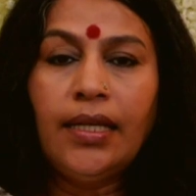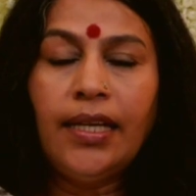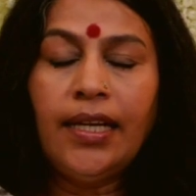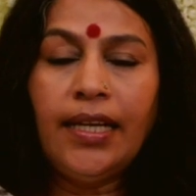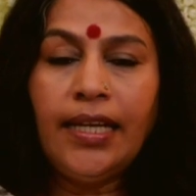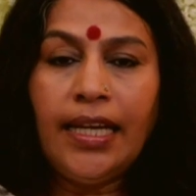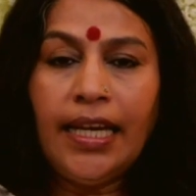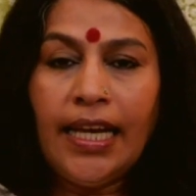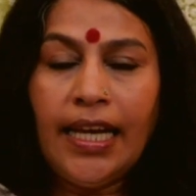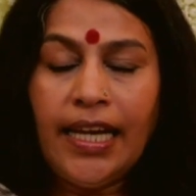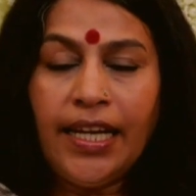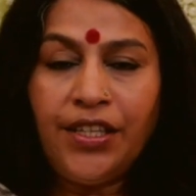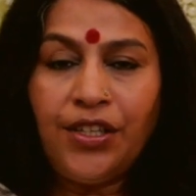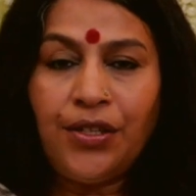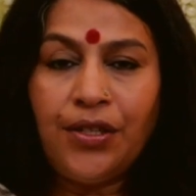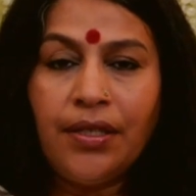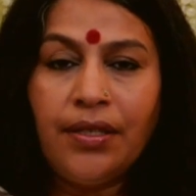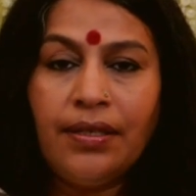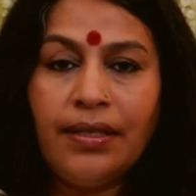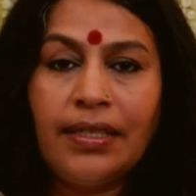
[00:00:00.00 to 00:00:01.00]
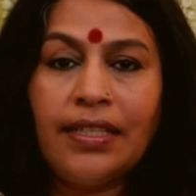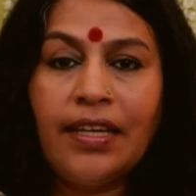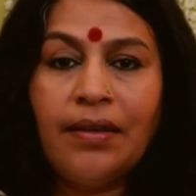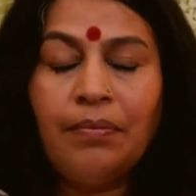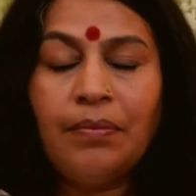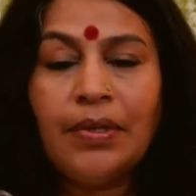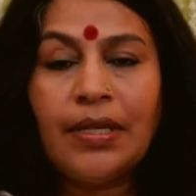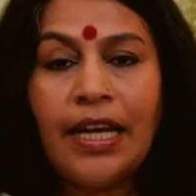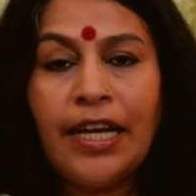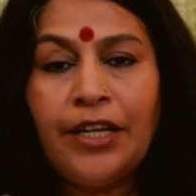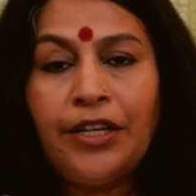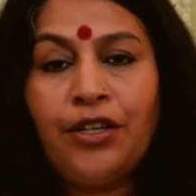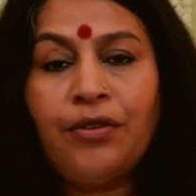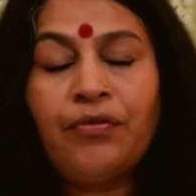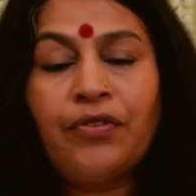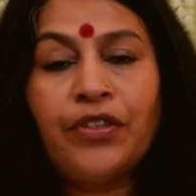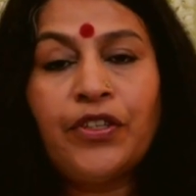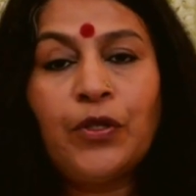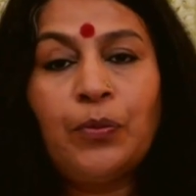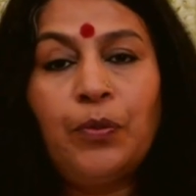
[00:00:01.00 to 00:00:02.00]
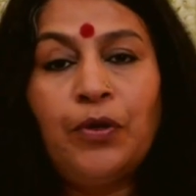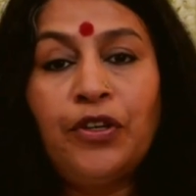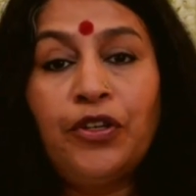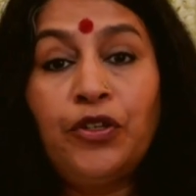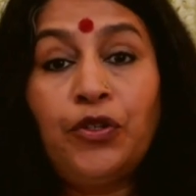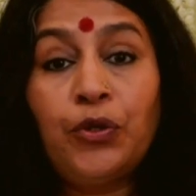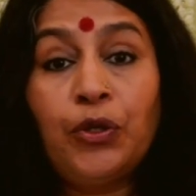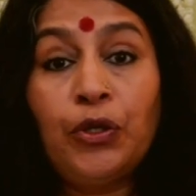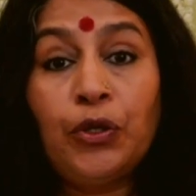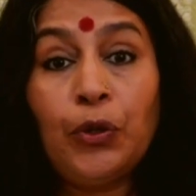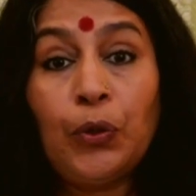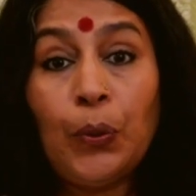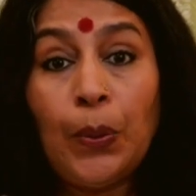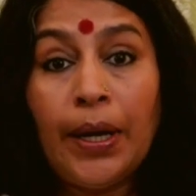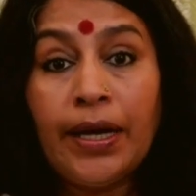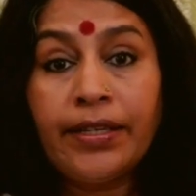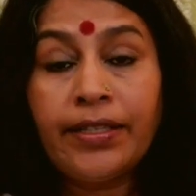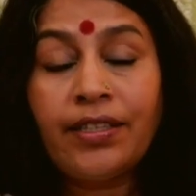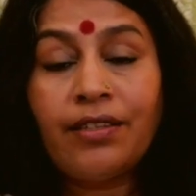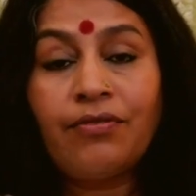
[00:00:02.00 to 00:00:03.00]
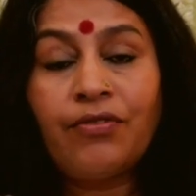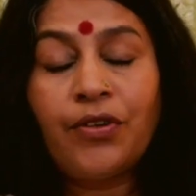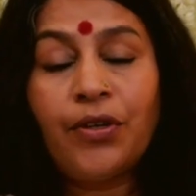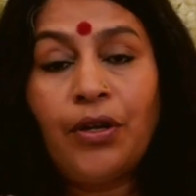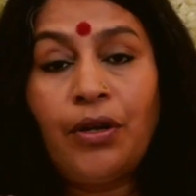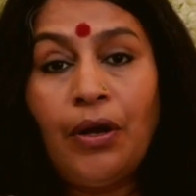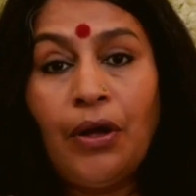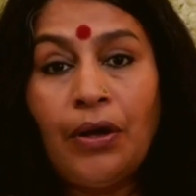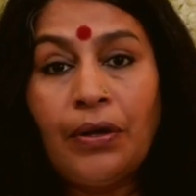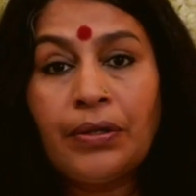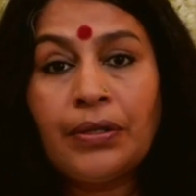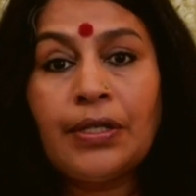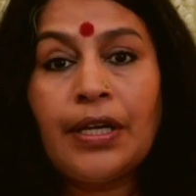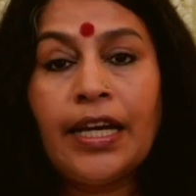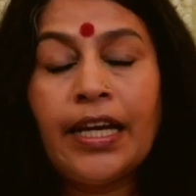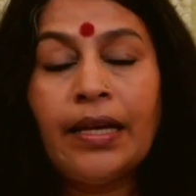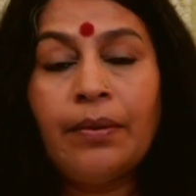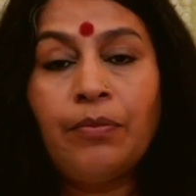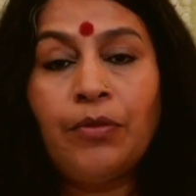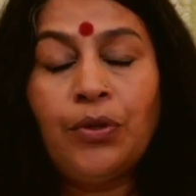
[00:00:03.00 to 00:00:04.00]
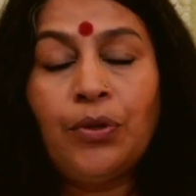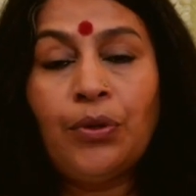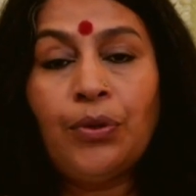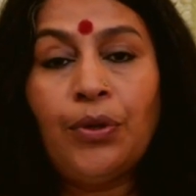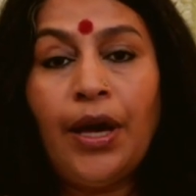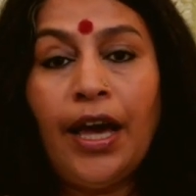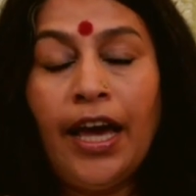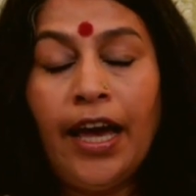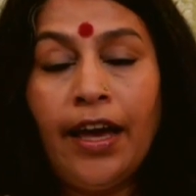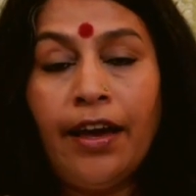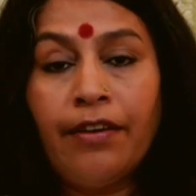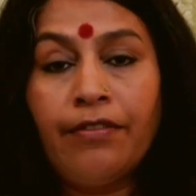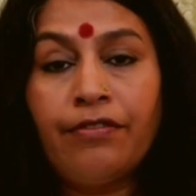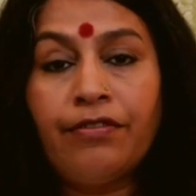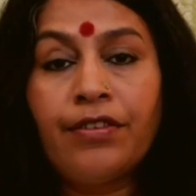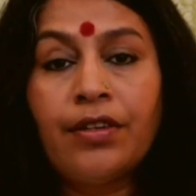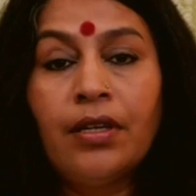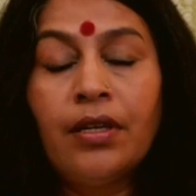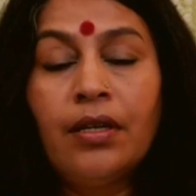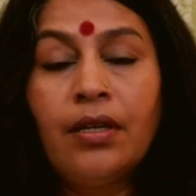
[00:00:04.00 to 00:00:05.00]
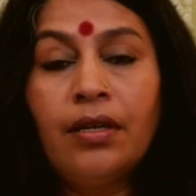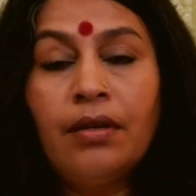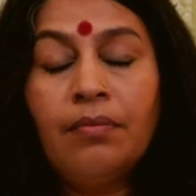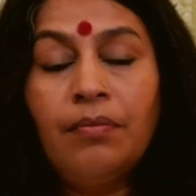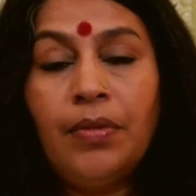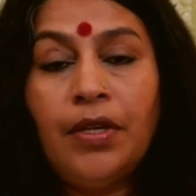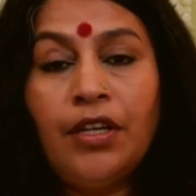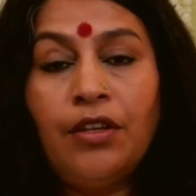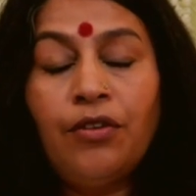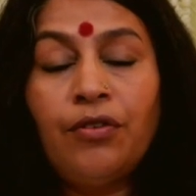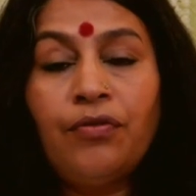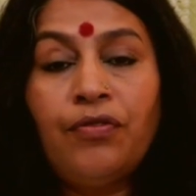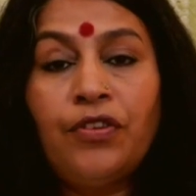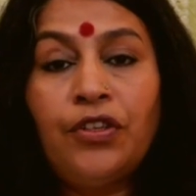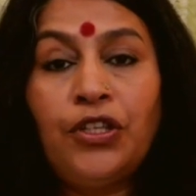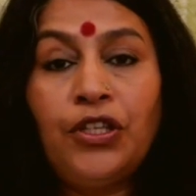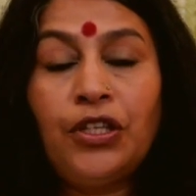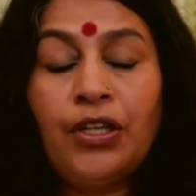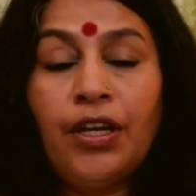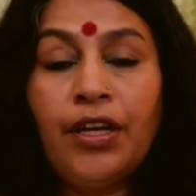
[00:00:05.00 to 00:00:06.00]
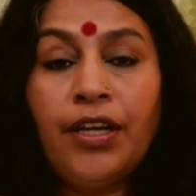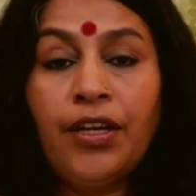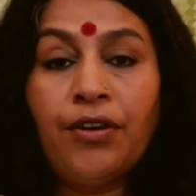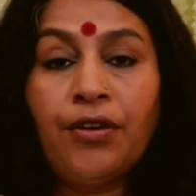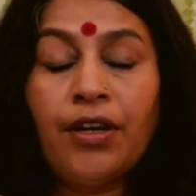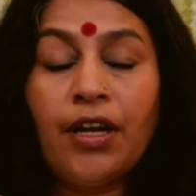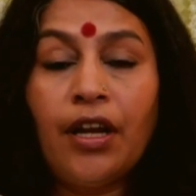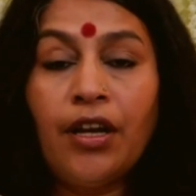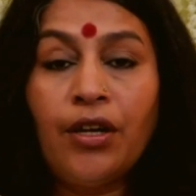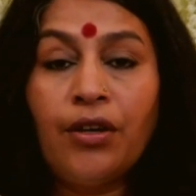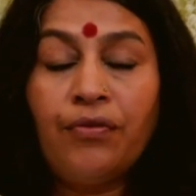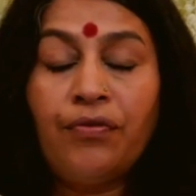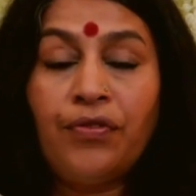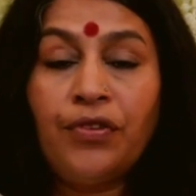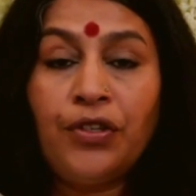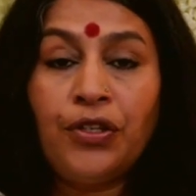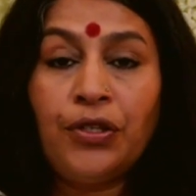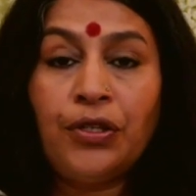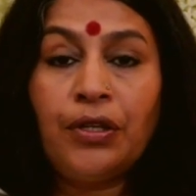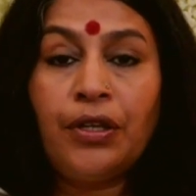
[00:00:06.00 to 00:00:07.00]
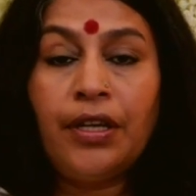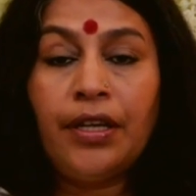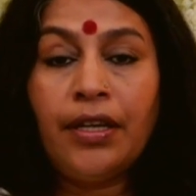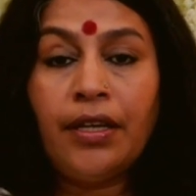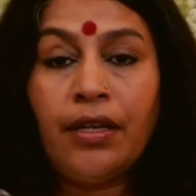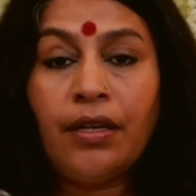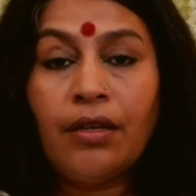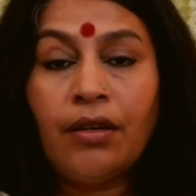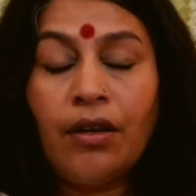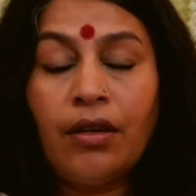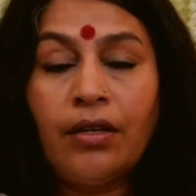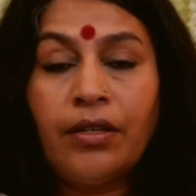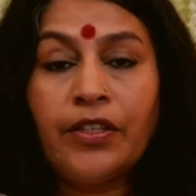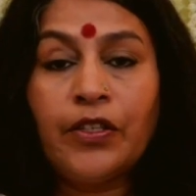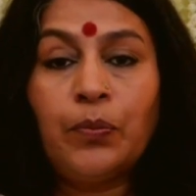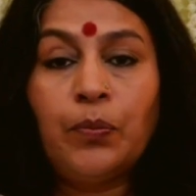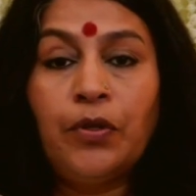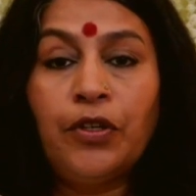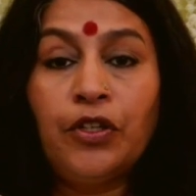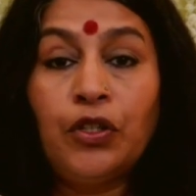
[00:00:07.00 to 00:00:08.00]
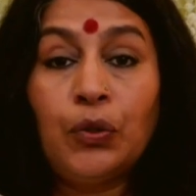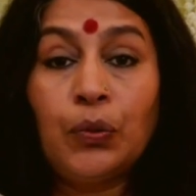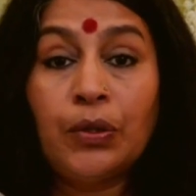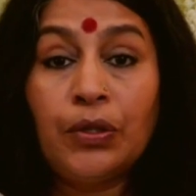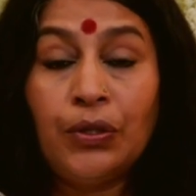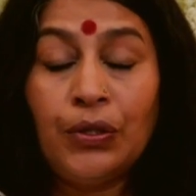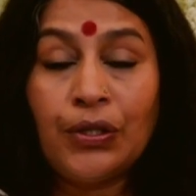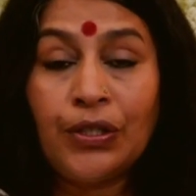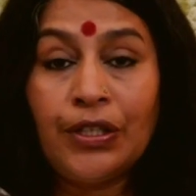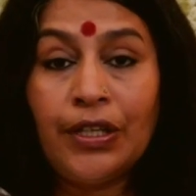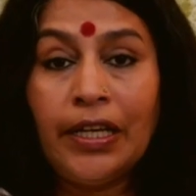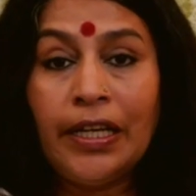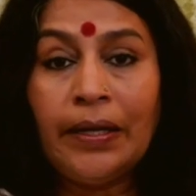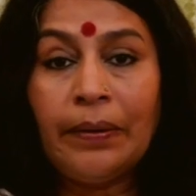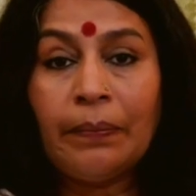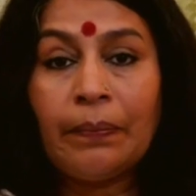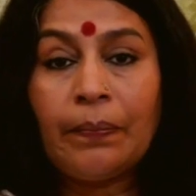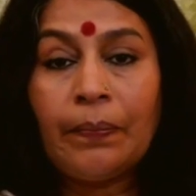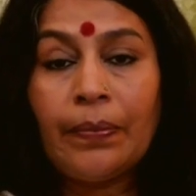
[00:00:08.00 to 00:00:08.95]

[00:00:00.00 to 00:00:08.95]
engaged in some kind of a spiritual quest for a long time, you have been officially or unofficially on a spiritual journey,